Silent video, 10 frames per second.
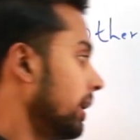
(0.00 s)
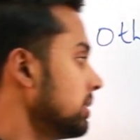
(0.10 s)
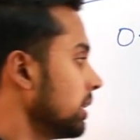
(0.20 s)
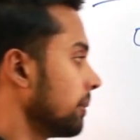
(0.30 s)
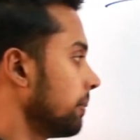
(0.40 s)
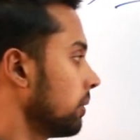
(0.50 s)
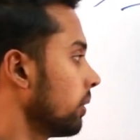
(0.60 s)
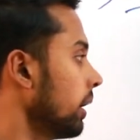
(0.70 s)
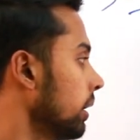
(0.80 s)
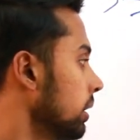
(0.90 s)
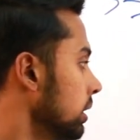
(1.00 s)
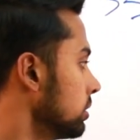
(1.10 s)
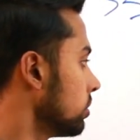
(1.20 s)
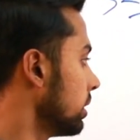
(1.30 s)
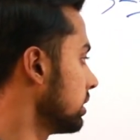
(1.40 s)
tenancy. Okay,
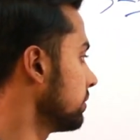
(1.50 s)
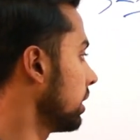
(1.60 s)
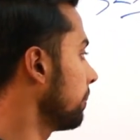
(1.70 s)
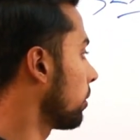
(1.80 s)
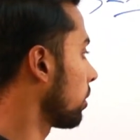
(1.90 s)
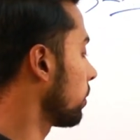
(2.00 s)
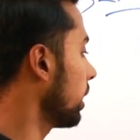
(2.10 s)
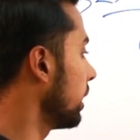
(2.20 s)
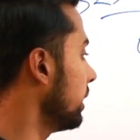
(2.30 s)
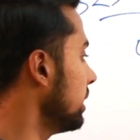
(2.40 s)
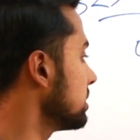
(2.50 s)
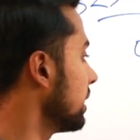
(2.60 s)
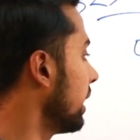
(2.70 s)
so this is very important. Okay, E is